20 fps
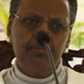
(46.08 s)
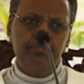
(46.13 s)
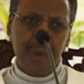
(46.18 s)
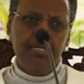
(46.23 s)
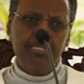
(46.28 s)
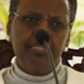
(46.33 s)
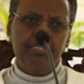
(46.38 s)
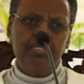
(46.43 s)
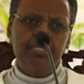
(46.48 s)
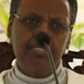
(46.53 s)

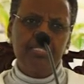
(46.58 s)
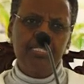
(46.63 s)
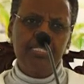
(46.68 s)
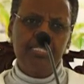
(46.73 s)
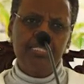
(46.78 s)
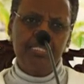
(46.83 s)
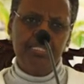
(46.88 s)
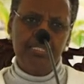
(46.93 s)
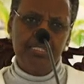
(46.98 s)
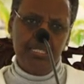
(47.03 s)
But in
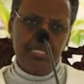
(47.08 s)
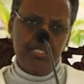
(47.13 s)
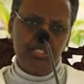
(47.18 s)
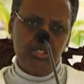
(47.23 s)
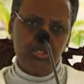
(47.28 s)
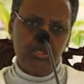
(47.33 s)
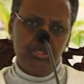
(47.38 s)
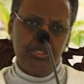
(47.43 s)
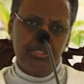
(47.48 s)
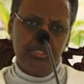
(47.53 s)
each
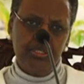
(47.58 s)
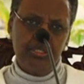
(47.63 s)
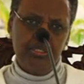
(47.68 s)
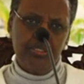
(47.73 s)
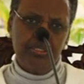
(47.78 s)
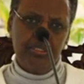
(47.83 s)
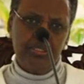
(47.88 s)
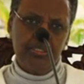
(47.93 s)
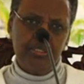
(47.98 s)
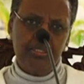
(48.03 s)
nation,
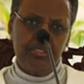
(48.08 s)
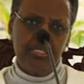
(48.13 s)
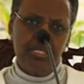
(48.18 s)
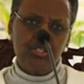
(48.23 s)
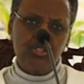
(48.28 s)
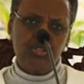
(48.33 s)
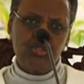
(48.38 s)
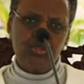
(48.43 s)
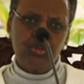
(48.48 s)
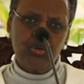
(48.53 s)
the
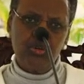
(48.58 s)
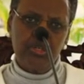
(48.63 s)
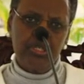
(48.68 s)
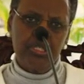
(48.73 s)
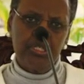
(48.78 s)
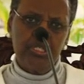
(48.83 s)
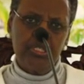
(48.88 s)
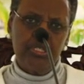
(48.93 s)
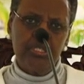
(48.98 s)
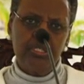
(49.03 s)

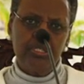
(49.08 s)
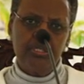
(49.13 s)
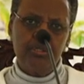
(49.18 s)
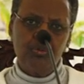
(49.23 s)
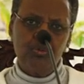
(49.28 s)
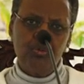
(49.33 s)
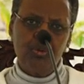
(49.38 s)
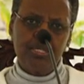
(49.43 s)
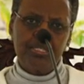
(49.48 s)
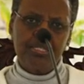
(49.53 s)
story
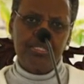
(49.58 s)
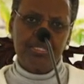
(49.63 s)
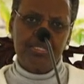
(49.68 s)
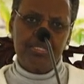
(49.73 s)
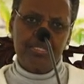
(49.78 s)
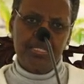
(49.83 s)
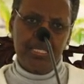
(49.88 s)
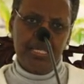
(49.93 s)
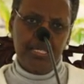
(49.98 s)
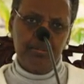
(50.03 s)
was the
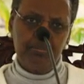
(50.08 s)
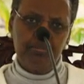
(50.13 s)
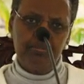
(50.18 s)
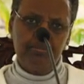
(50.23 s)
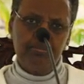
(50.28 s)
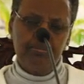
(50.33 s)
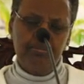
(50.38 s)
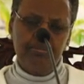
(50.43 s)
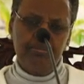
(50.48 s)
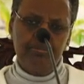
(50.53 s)

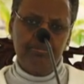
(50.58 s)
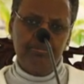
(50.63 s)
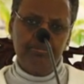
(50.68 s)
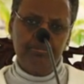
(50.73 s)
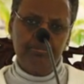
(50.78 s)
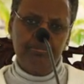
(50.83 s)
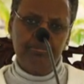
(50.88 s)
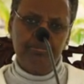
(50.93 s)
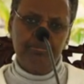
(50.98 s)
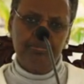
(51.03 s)
same
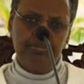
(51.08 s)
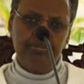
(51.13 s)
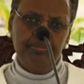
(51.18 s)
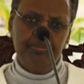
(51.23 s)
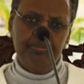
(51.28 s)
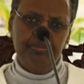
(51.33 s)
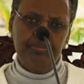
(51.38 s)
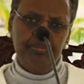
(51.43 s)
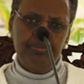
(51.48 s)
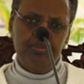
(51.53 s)

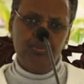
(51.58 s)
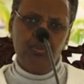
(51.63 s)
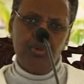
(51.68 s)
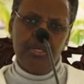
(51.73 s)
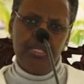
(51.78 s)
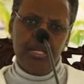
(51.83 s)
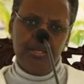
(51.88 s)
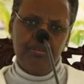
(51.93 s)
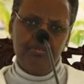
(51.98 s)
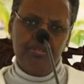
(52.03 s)

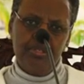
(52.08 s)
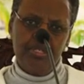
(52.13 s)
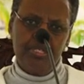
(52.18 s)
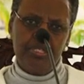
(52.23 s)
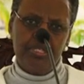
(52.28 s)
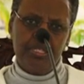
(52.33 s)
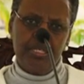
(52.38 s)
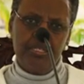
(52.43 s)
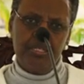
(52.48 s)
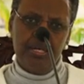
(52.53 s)
when I
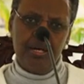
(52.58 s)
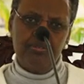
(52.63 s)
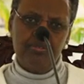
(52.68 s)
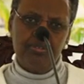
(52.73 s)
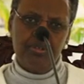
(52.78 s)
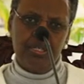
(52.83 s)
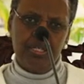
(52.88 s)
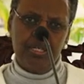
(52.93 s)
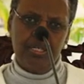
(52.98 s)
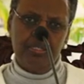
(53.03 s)
visited
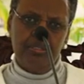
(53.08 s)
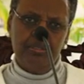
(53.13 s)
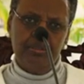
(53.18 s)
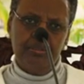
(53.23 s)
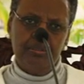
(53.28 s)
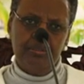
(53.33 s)
Africa.